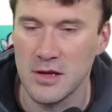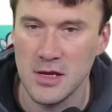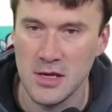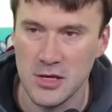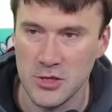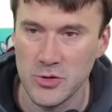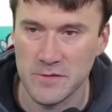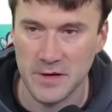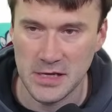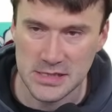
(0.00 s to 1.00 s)
you know what's
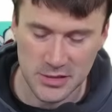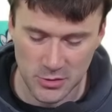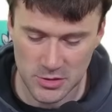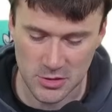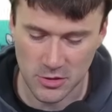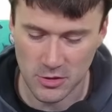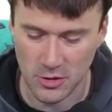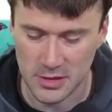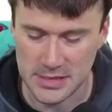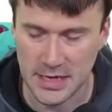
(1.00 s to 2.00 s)
funny is I use this card
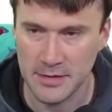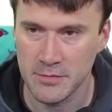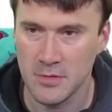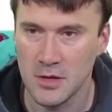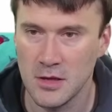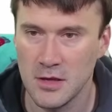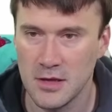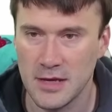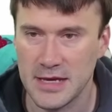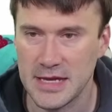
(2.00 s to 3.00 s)
all the time. I